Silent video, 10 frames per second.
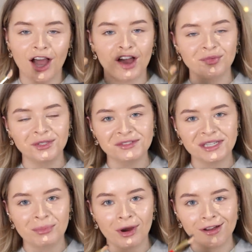I've been
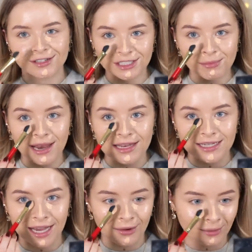using a brush to blend
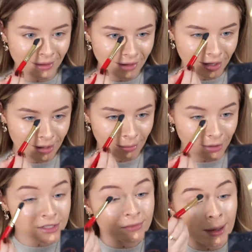out
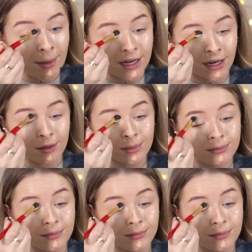most of my makeup.